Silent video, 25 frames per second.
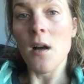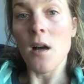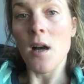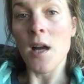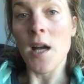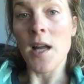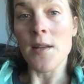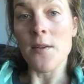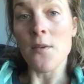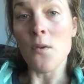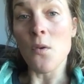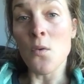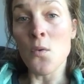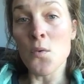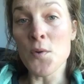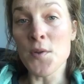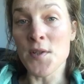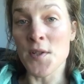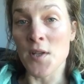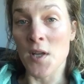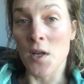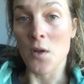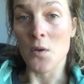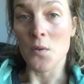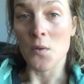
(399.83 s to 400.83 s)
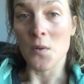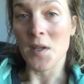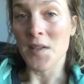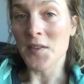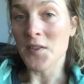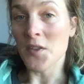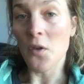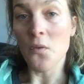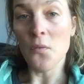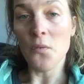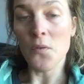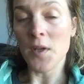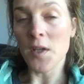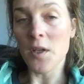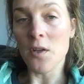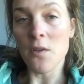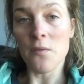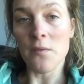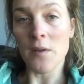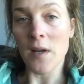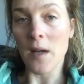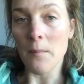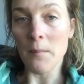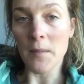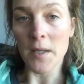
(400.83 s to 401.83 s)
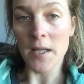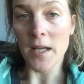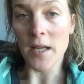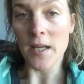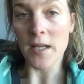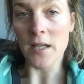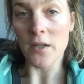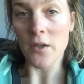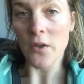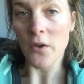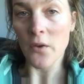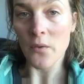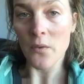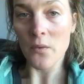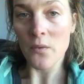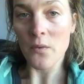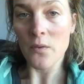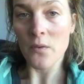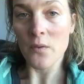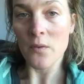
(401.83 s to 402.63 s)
And also, I don't think your family hate you.